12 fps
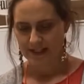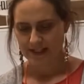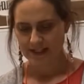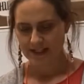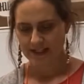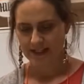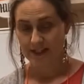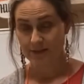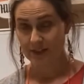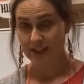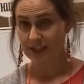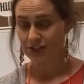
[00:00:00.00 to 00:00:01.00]
and I'm
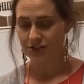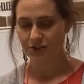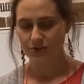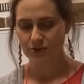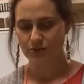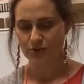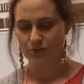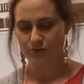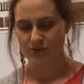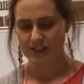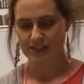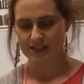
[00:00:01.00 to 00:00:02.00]
going to get 2
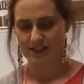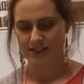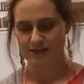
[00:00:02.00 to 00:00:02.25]
pieces of